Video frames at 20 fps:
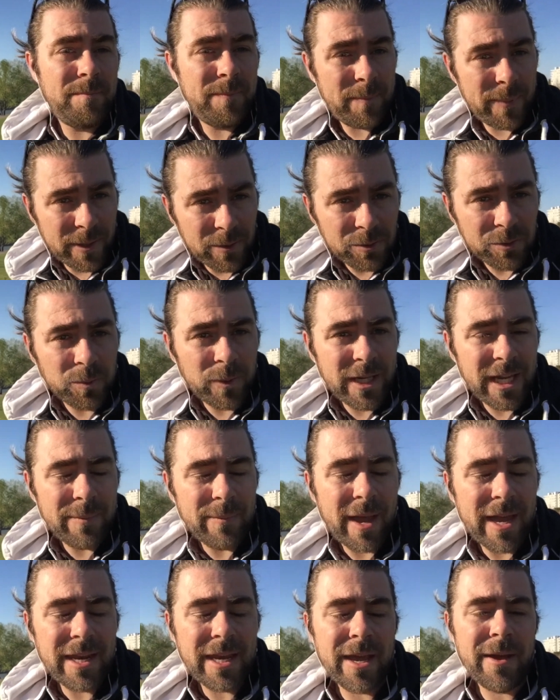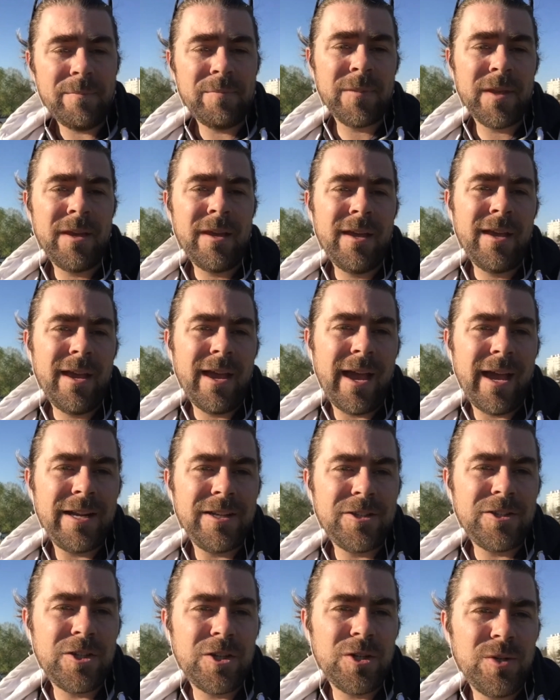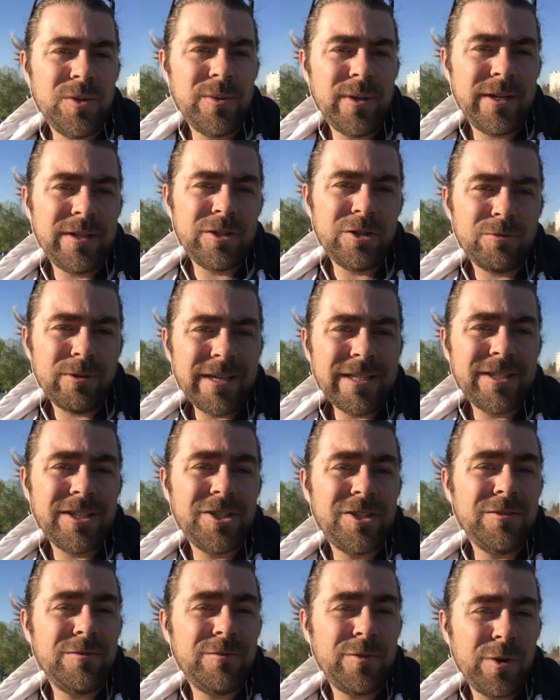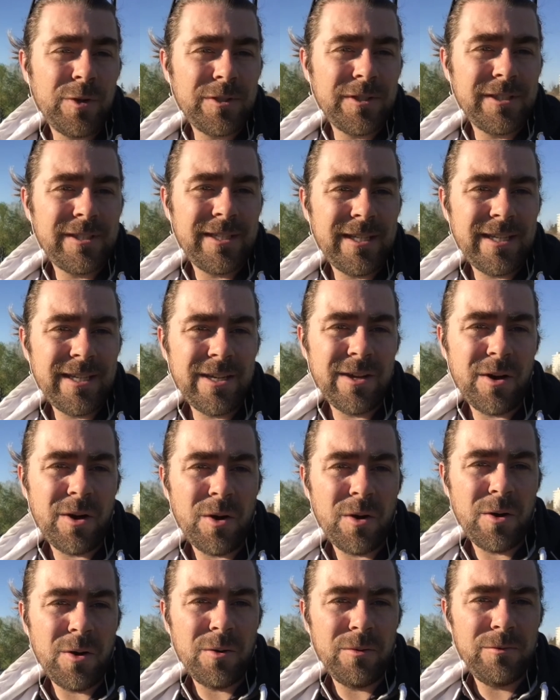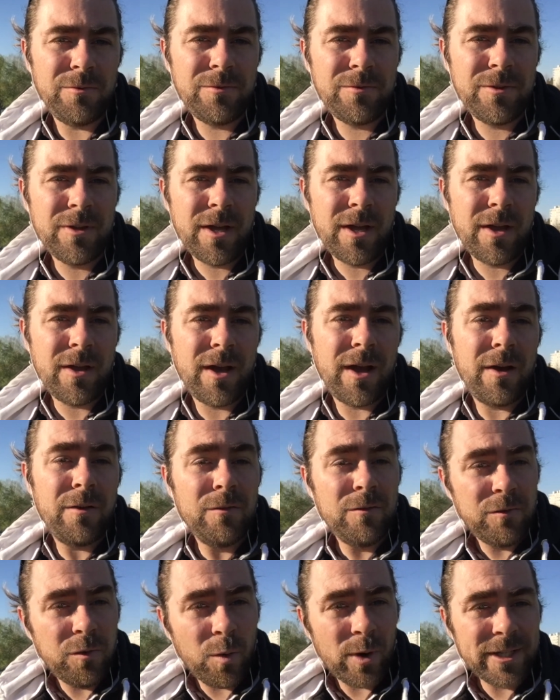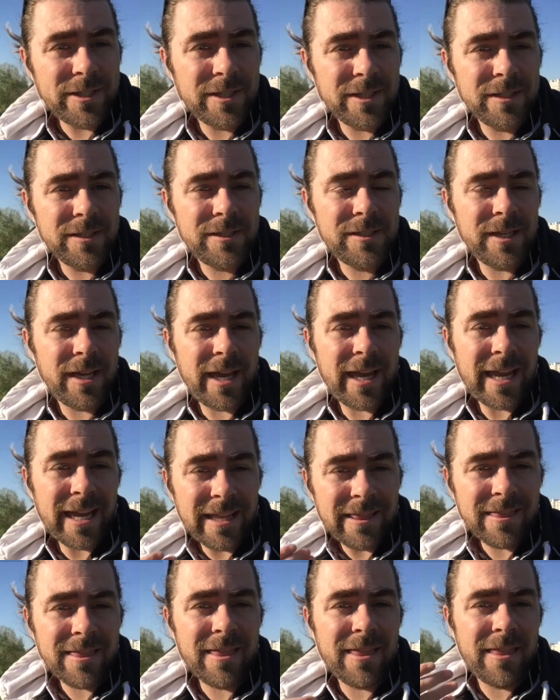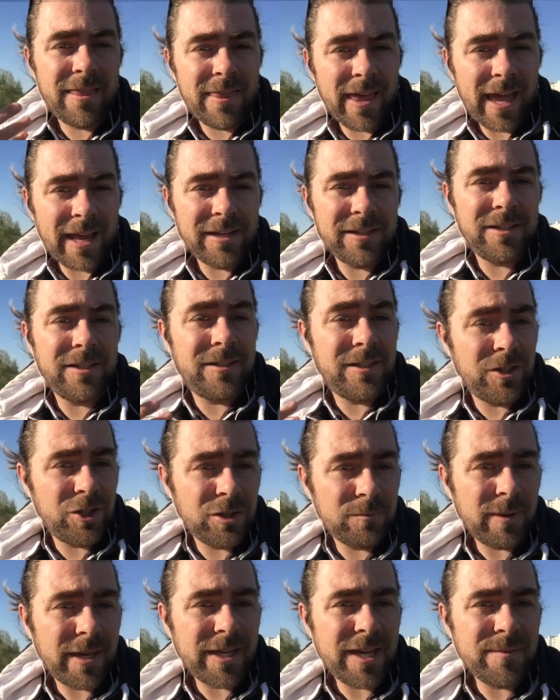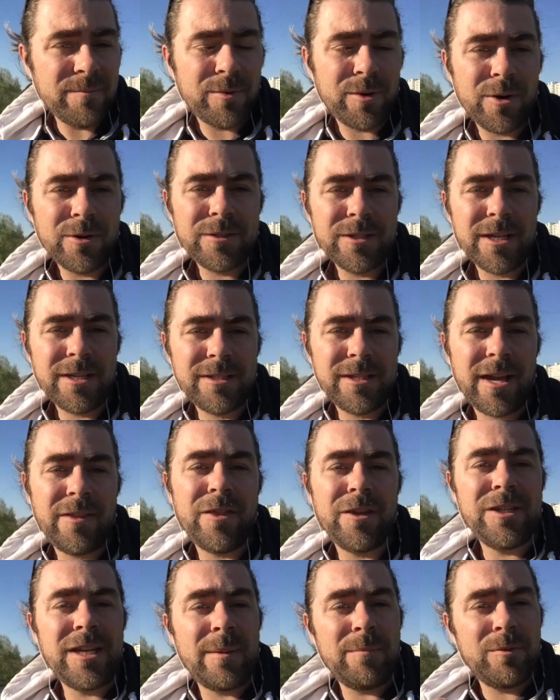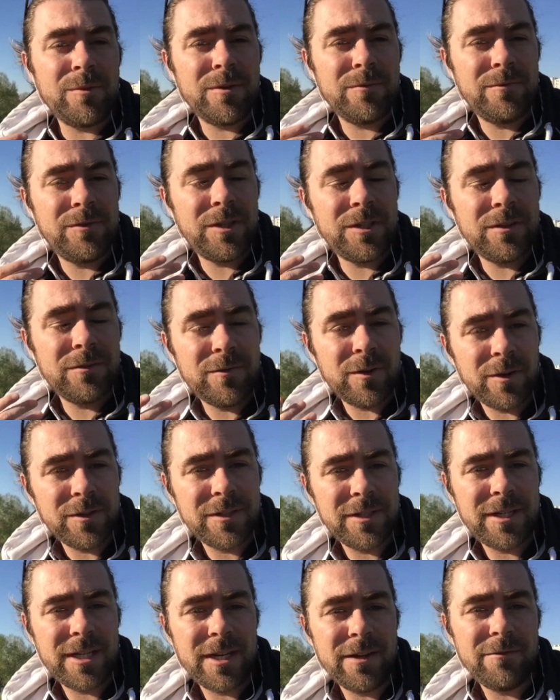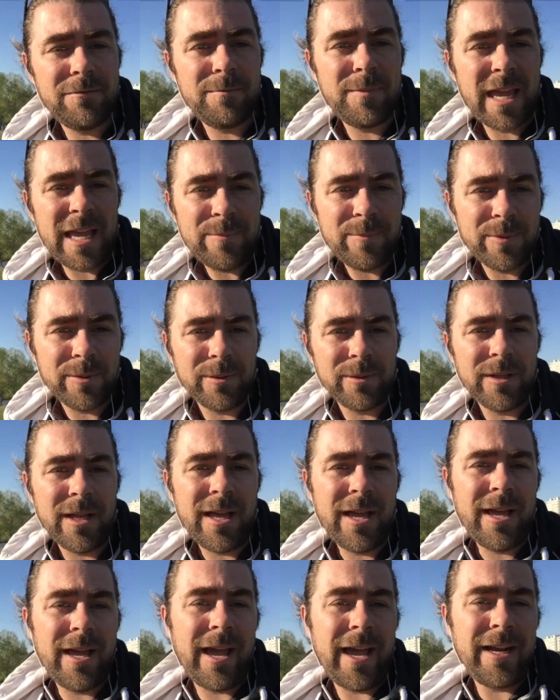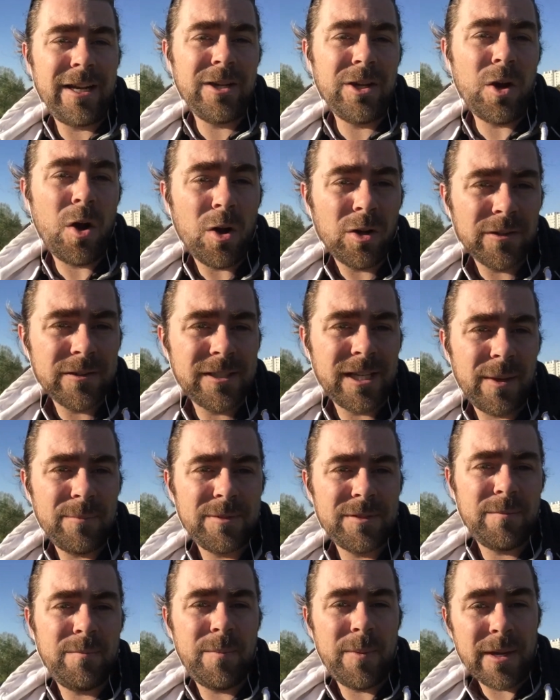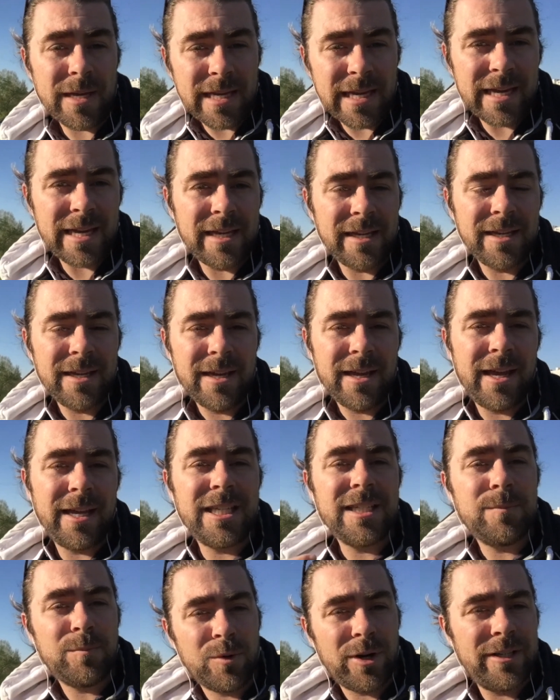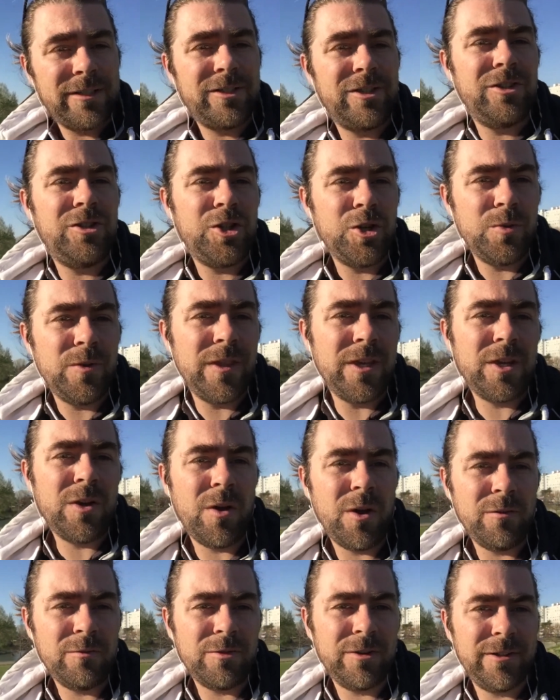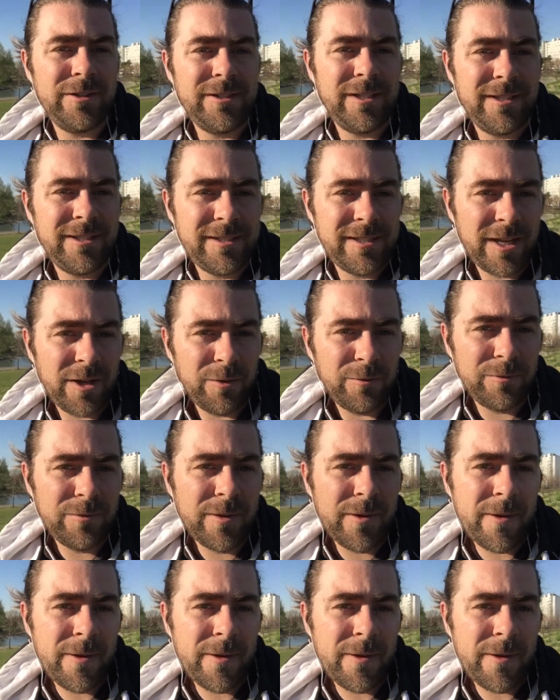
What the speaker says: build Wikimania, and to increase the diversity of voices in that decision-making process and the diversity of people and concepts being expressed during the conference itself.